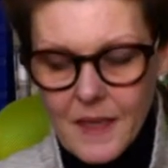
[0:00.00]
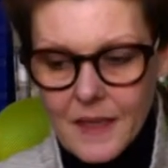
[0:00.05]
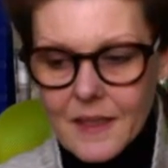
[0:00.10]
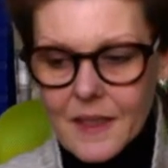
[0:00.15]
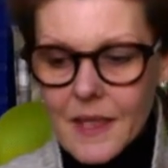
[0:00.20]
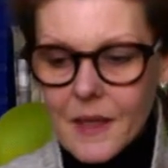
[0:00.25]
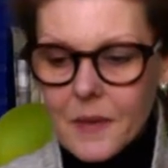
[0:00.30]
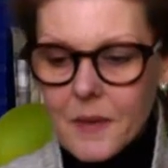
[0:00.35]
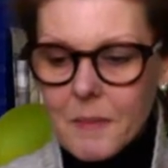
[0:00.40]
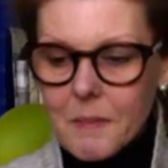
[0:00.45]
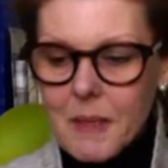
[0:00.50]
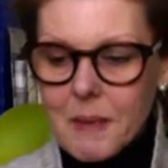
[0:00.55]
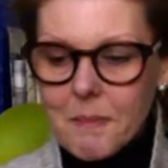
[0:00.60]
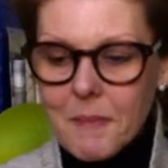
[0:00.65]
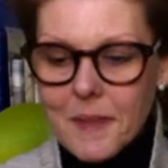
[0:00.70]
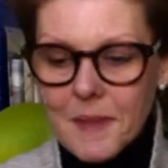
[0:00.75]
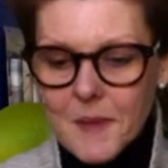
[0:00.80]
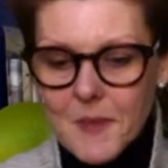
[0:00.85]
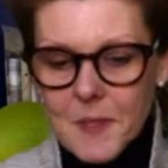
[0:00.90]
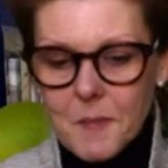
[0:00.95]
Now, in
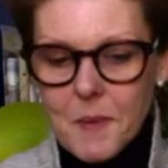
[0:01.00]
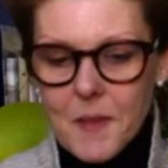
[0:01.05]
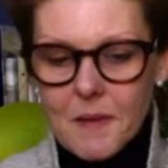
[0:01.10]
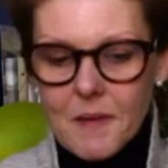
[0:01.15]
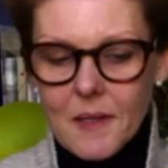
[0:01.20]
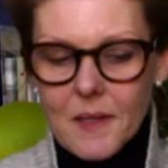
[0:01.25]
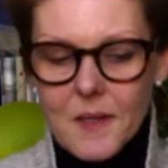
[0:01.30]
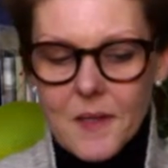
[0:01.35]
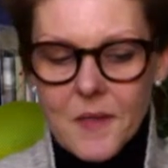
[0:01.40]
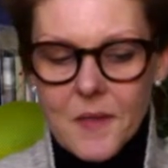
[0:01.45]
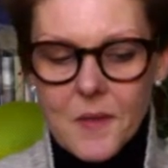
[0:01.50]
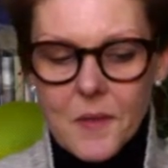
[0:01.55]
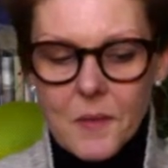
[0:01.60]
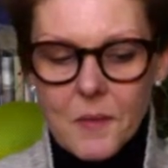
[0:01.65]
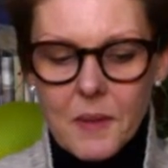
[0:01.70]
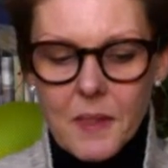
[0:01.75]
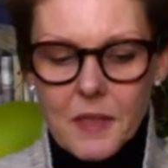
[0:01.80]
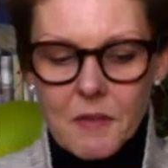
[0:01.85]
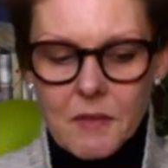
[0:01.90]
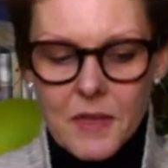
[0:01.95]
my experience,
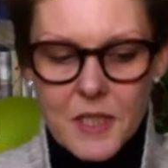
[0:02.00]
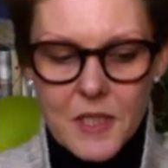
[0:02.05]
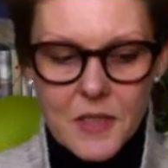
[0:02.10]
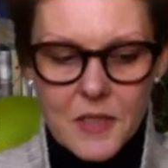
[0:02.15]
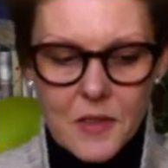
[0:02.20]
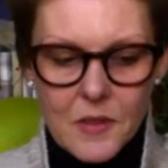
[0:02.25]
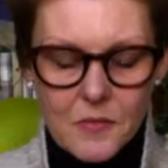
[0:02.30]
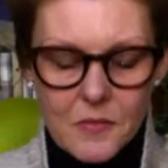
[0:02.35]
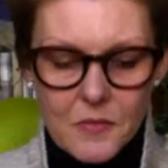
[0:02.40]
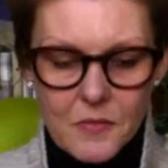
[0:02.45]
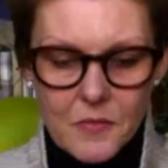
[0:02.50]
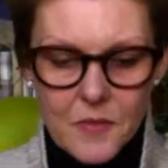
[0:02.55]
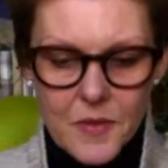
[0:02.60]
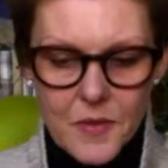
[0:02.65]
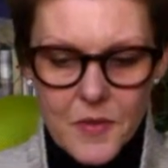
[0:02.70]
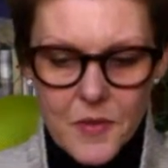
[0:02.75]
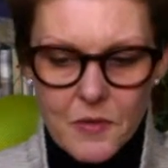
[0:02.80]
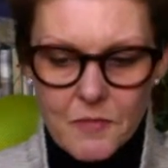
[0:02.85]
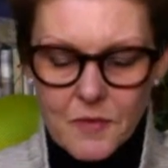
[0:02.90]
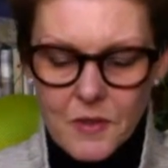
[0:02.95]
when you write a novel,
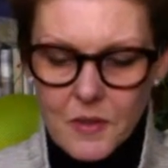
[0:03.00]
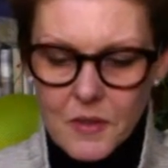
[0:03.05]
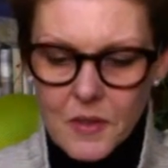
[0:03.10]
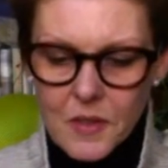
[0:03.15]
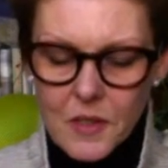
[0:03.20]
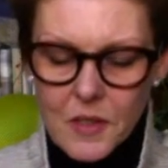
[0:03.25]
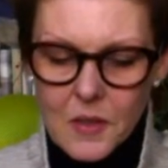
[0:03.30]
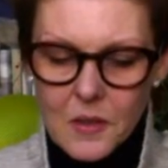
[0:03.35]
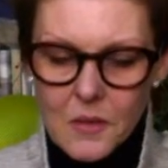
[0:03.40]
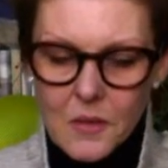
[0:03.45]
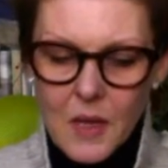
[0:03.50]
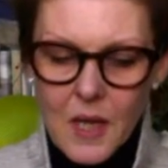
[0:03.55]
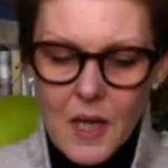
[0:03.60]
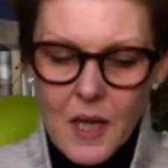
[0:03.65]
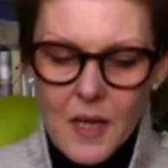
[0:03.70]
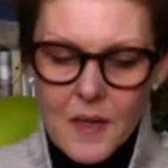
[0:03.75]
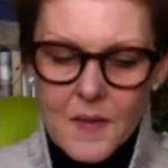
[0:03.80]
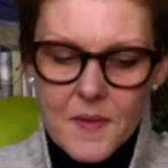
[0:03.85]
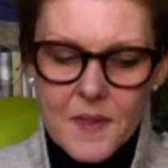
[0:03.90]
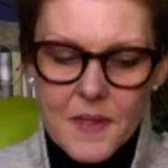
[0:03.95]
first off, you
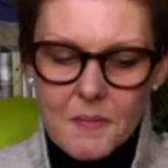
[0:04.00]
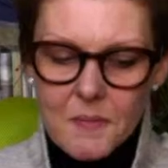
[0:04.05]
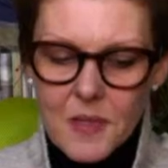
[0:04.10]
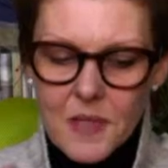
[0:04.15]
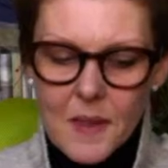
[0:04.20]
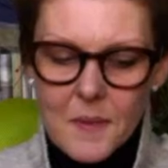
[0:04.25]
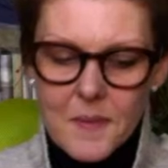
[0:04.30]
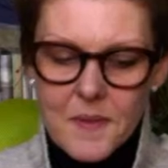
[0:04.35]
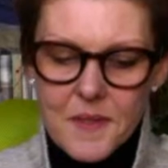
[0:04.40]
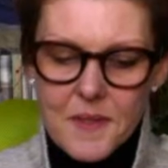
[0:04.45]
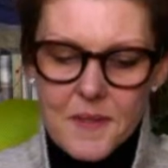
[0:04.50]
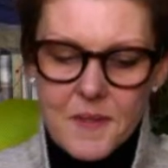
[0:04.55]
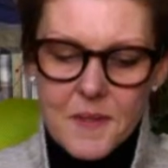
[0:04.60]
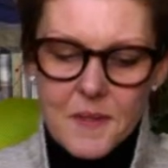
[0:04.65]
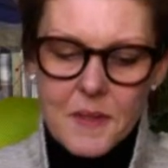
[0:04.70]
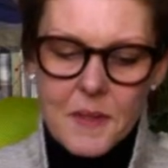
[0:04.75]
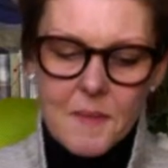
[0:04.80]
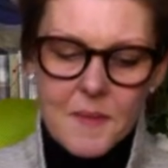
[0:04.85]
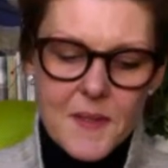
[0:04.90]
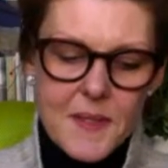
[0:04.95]
sometimes
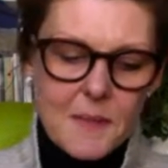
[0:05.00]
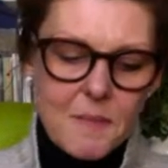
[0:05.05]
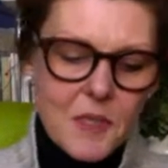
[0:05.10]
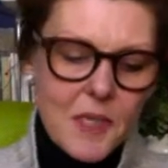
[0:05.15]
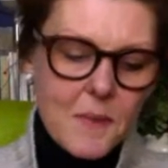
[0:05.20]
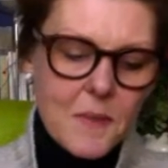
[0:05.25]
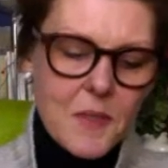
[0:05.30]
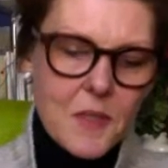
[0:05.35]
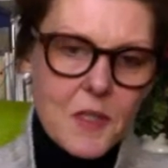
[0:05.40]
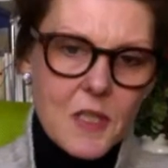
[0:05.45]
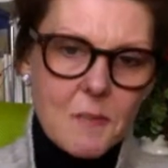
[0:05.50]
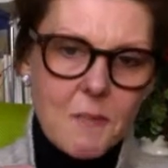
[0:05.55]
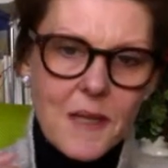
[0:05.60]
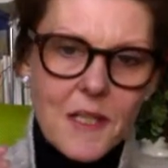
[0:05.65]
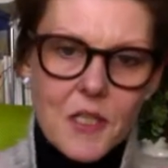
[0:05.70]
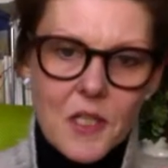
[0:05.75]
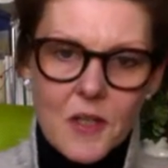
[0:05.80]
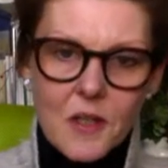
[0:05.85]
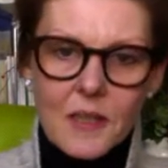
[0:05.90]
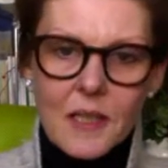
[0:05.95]
you
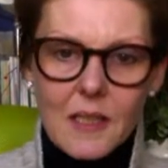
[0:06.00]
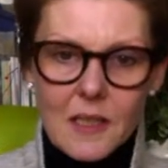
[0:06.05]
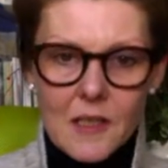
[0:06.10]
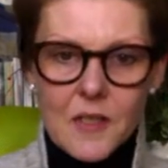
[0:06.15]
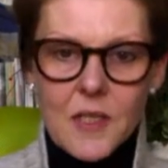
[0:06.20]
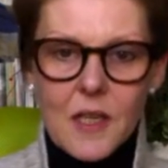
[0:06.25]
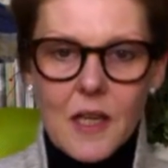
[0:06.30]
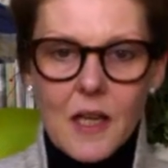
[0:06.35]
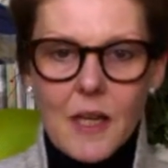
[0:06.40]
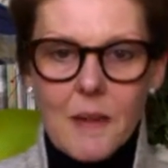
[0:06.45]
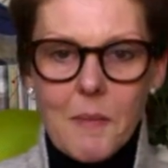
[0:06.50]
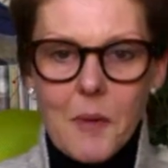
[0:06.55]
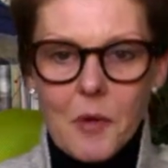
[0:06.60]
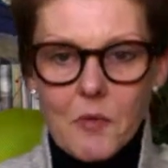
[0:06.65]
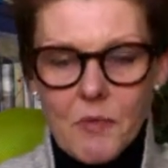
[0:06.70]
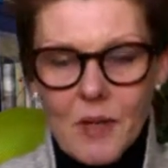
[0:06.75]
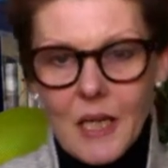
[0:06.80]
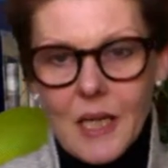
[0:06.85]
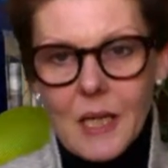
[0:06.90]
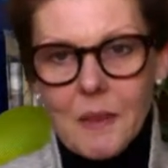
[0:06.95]
spend too little time on
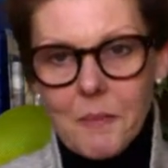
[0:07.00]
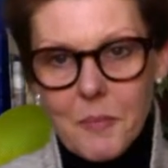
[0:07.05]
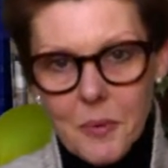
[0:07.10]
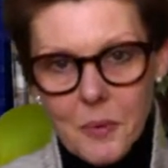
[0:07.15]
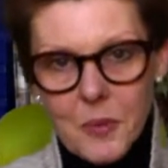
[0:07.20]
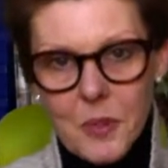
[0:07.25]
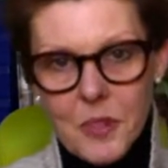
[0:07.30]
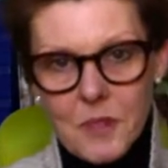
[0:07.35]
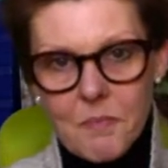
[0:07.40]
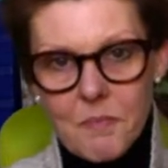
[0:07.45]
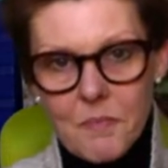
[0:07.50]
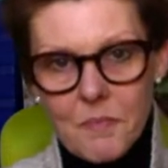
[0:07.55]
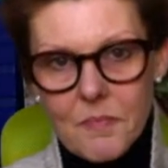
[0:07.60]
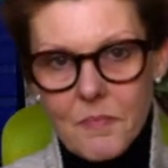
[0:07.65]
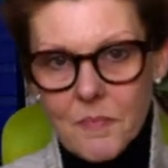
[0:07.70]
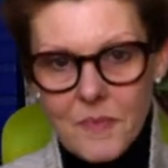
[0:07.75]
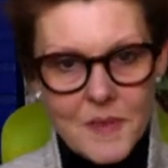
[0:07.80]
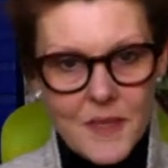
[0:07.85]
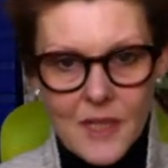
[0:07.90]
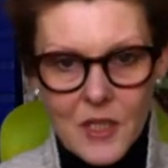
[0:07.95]
really important
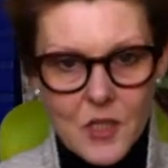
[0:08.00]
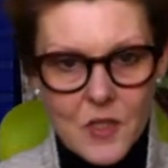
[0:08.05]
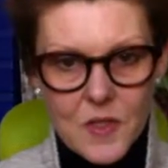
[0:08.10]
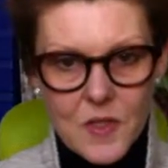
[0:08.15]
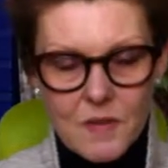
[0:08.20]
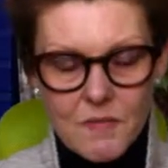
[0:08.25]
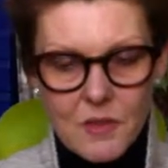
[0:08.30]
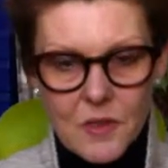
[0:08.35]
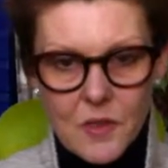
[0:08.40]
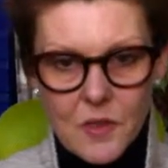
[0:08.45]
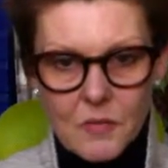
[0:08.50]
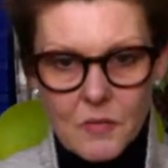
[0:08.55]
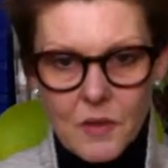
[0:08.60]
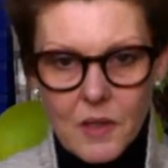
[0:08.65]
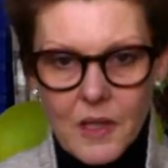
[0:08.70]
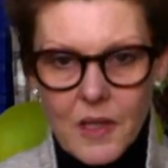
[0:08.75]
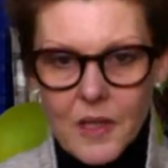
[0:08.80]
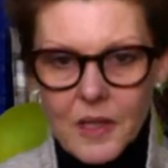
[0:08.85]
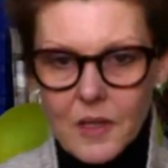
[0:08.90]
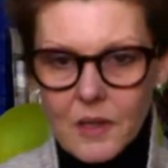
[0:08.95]
sections of the novel,
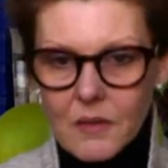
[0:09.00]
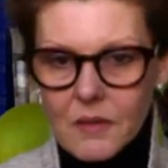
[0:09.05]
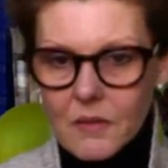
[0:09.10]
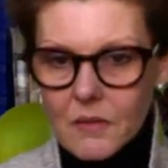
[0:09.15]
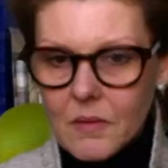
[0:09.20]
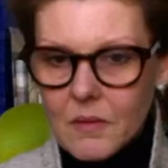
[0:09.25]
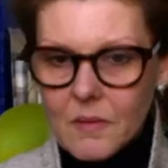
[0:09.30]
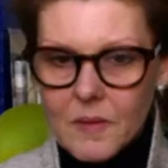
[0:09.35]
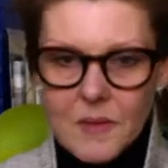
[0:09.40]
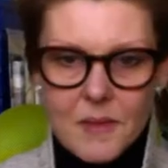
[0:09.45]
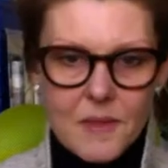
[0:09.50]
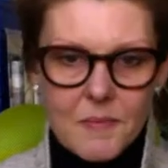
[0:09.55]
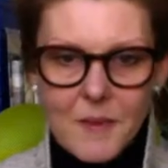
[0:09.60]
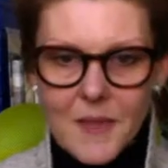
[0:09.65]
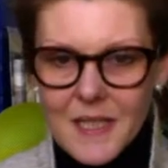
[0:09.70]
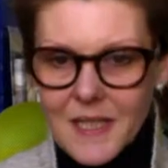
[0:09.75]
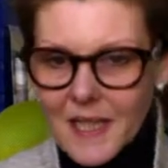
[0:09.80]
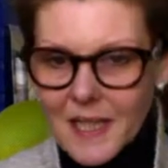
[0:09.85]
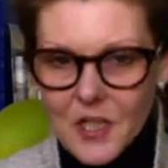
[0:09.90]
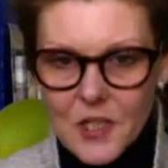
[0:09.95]
and you
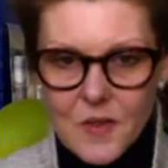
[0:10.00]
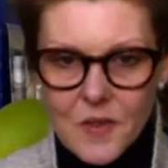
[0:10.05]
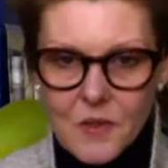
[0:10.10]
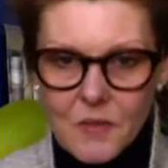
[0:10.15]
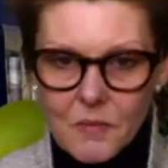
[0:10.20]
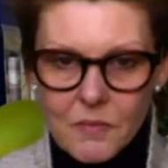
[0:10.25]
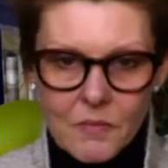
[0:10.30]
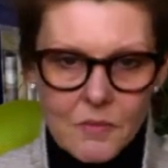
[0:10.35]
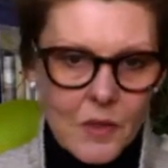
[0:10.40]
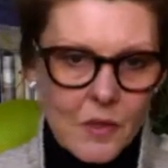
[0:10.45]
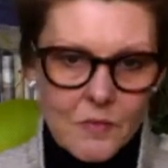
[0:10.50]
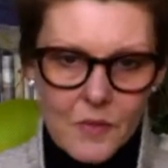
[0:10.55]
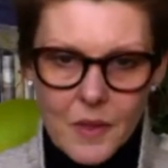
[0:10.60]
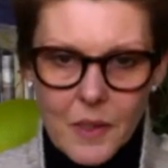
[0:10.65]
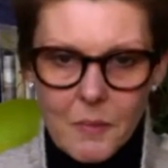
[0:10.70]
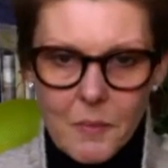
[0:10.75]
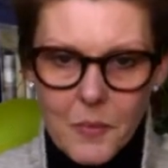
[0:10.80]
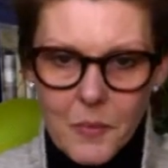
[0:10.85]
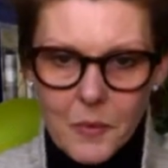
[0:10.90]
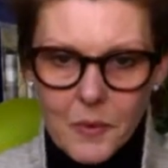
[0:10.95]
spend ages on not very
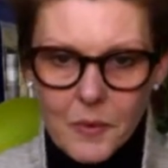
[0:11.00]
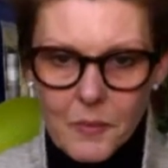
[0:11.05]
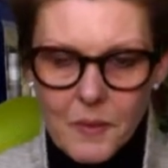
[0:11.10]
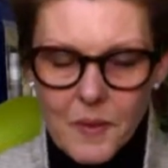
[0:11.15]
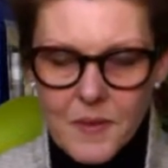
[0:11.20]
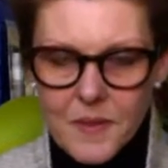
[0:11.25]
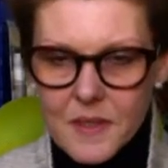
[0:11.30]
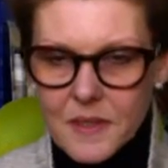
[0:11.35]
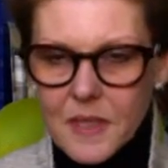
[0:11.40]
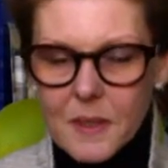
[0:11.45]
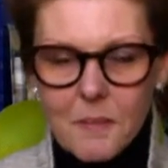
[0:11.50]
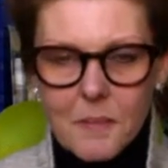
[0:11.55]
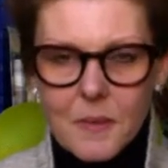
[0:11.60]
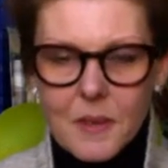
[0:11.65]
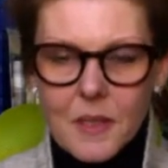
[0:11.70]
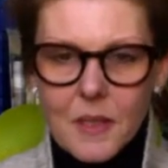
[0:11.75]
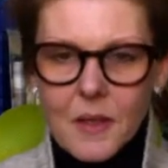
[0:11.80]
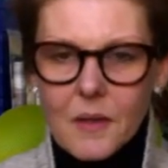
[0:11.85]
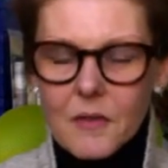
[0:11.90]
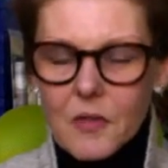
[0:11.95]
important ones.
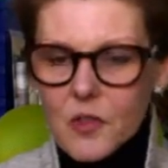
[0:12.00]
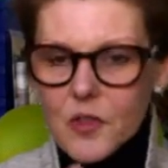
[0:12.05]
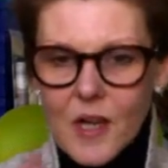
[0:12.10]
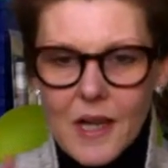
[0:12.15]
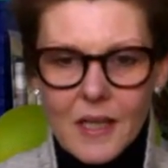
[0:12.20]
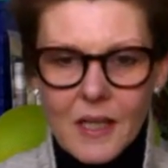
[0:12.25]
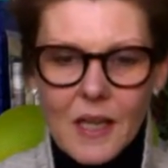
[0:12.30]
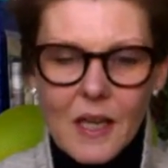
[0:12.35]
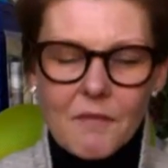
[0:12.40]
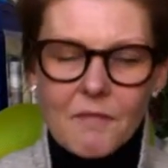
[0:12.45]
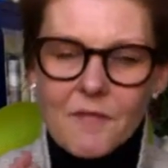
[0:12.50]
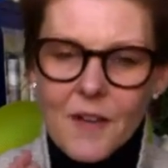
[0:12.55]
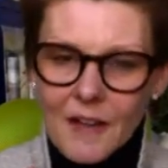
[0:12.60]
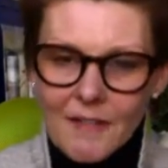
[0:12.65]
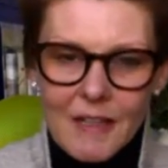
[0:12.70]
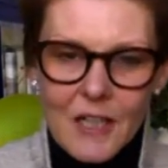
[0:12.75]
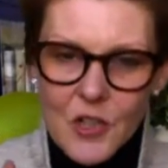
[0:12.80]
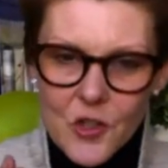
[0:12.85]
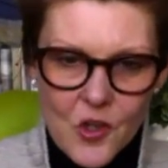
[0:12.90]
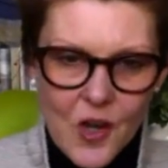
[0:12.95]
You have
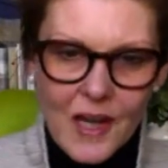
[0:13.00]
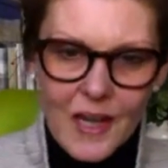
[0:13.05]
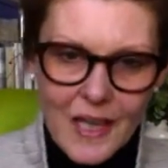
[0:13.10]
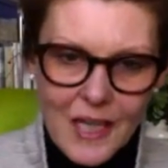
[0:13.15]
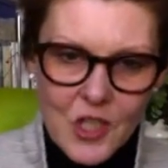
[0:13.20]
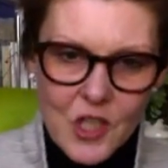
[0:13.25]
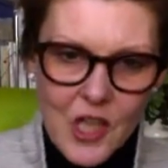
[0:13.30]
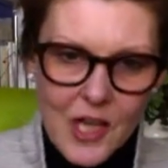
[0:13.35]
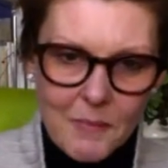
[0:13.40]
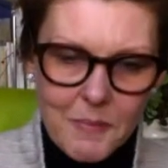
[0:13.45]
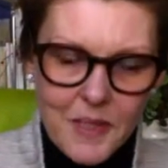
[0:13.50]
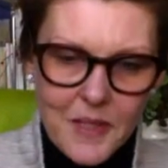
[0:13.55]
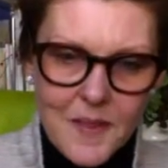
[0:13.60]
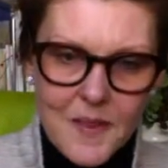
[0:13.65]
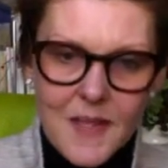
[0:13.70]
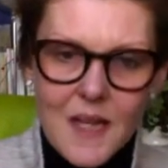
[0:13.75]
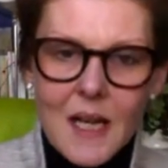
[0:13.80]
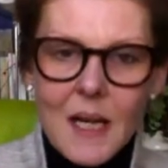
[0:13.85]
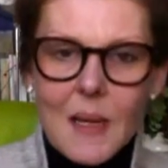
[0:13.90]
very draggy chapters.